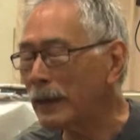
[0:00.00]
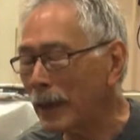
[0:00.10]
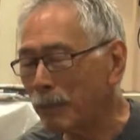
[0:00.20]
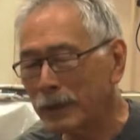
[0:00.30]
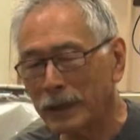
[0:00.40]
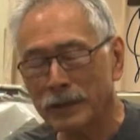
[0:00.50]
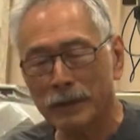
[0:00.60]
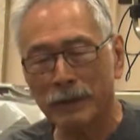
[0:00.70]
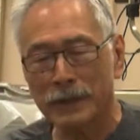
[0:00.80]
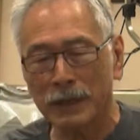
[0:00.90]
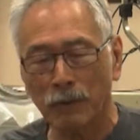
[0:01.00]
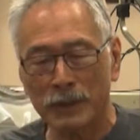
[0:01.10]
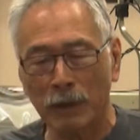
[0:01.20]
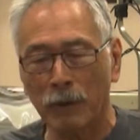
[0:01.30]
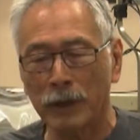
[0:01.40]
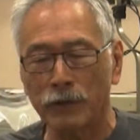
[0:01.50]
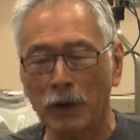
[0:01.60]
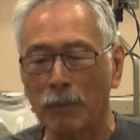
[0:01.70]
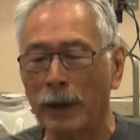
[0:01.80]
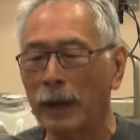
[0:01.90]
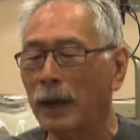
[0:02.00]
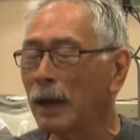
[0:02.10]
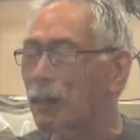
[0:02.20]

in that particular series in which I want to draw my